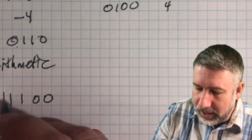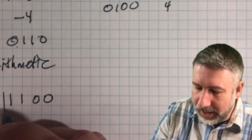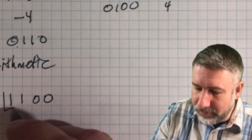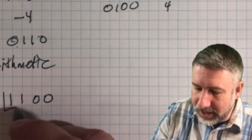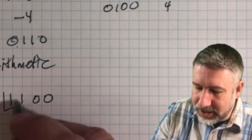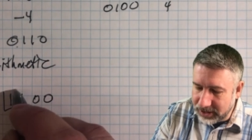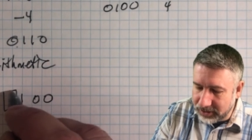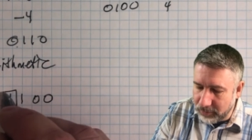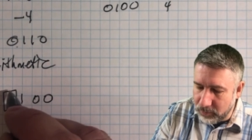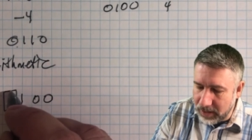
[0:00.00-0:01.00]
and we're actually
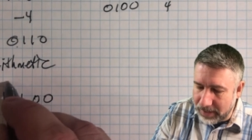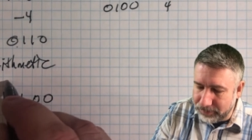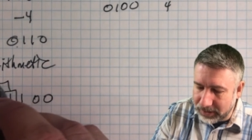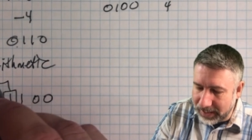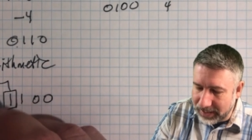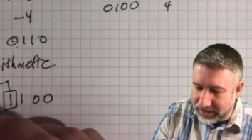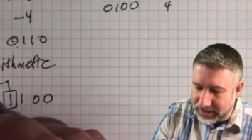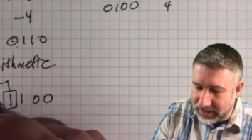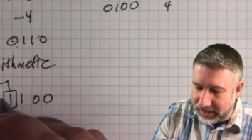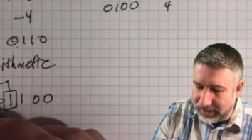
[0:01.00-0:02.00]
going to replicate the
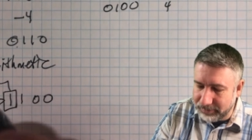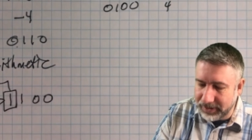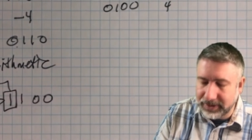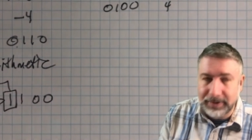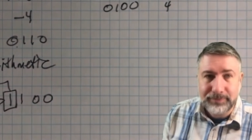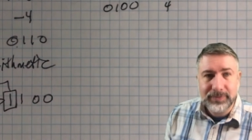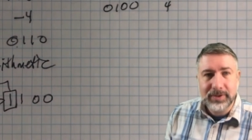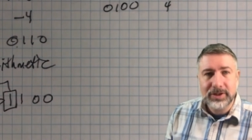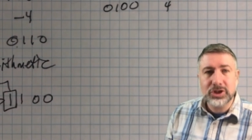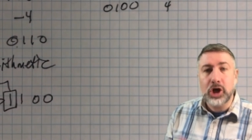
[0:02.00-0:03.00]
sign bit,
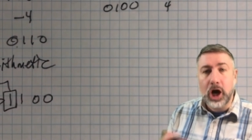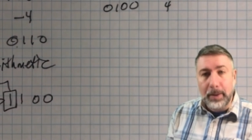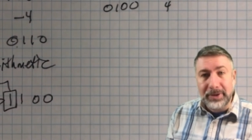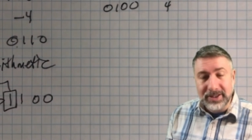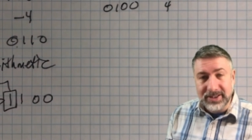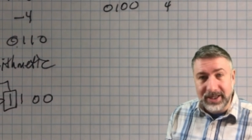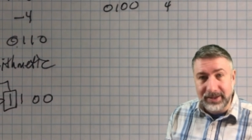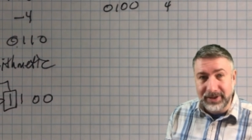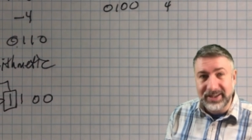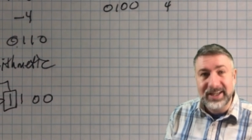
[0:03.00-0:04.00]
just copy the sign bit